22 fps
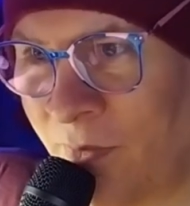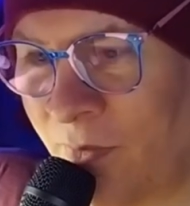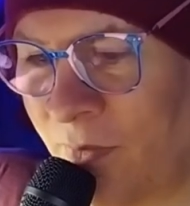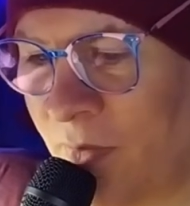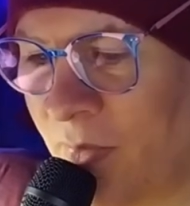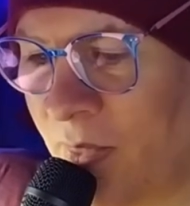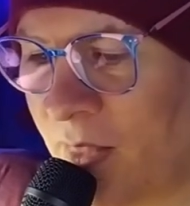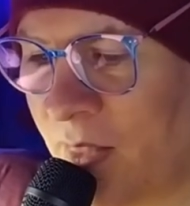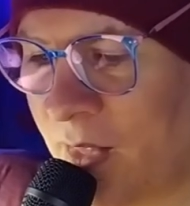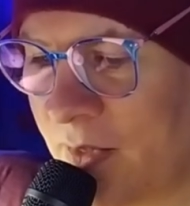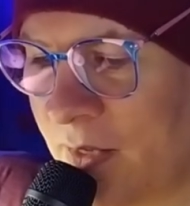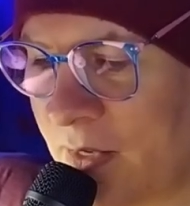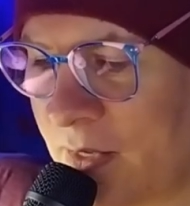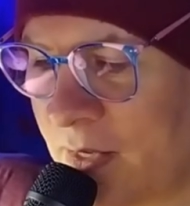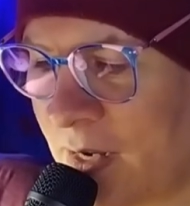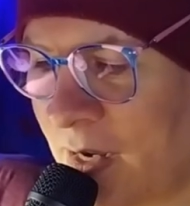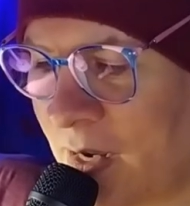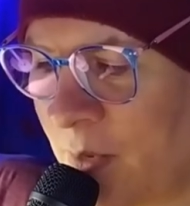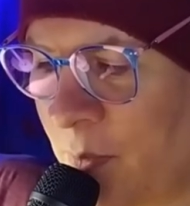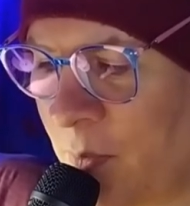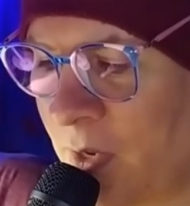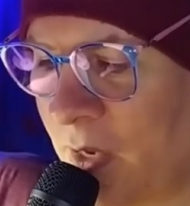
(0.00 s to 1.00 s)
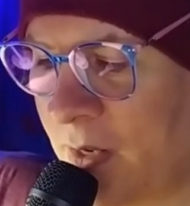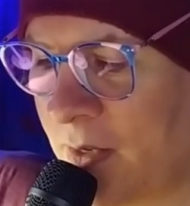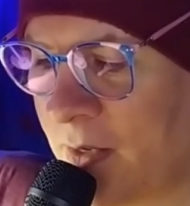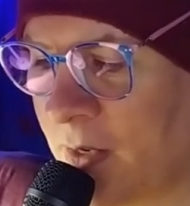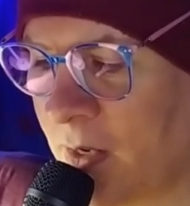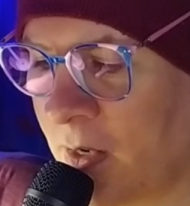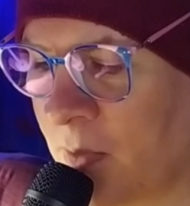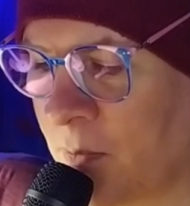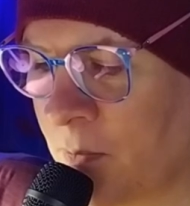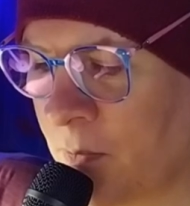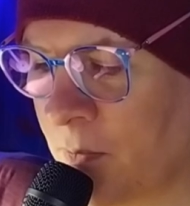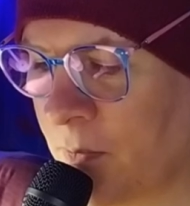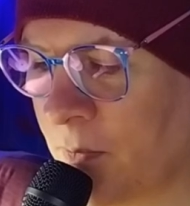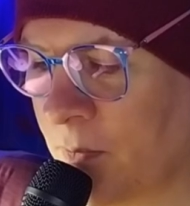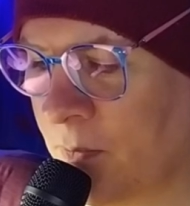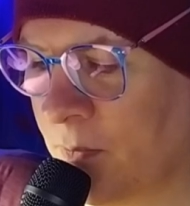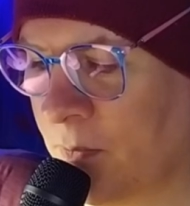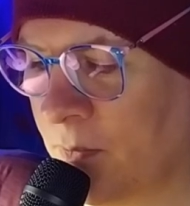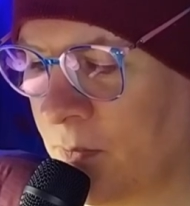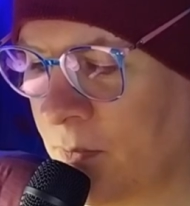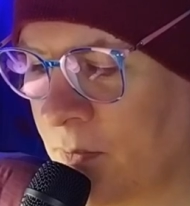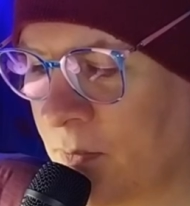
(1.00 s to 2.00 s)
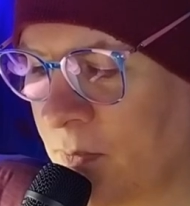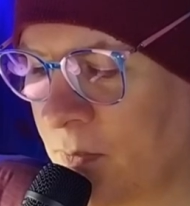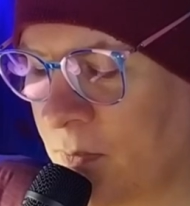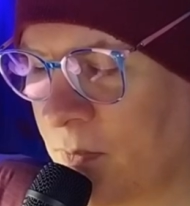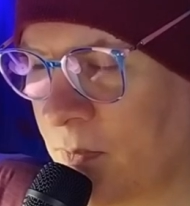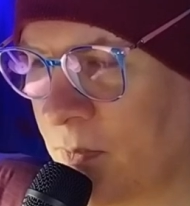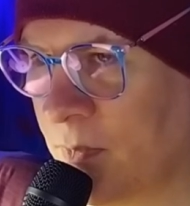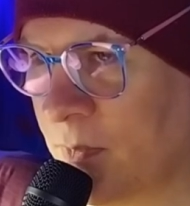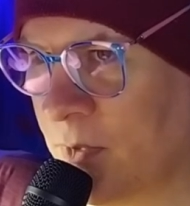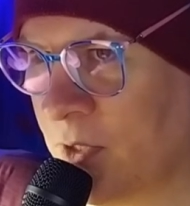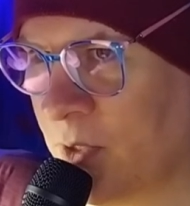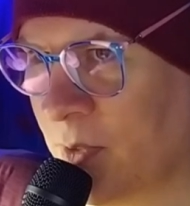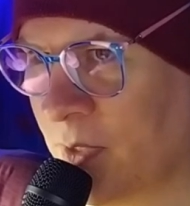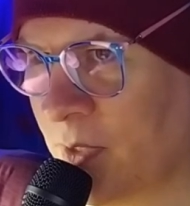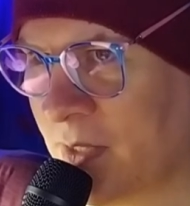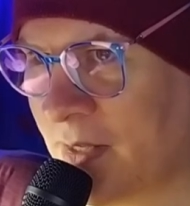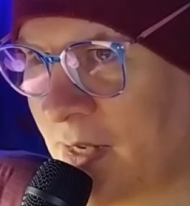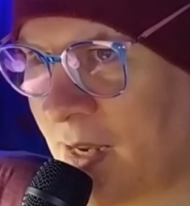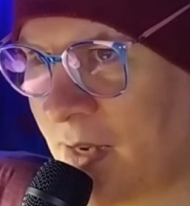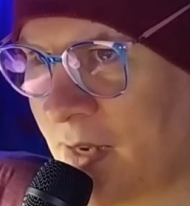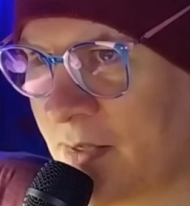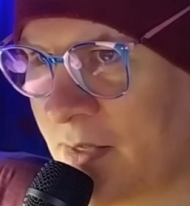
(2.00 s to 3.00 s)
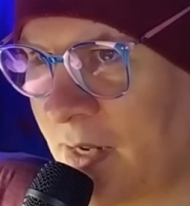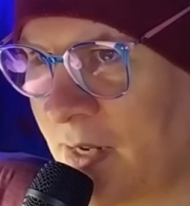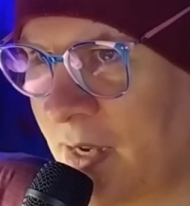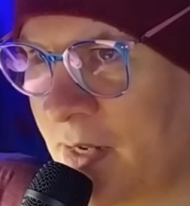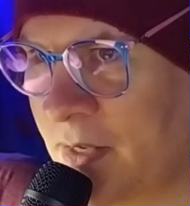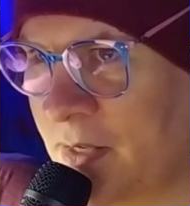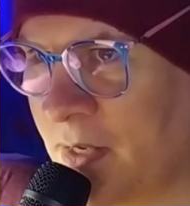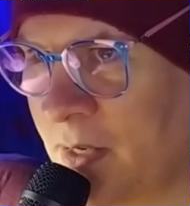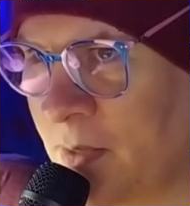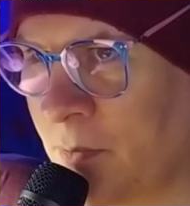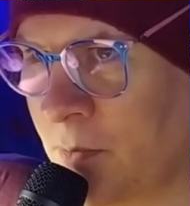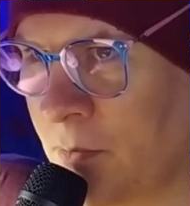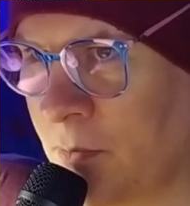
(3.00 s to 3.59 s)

that the time had come to assassinate him.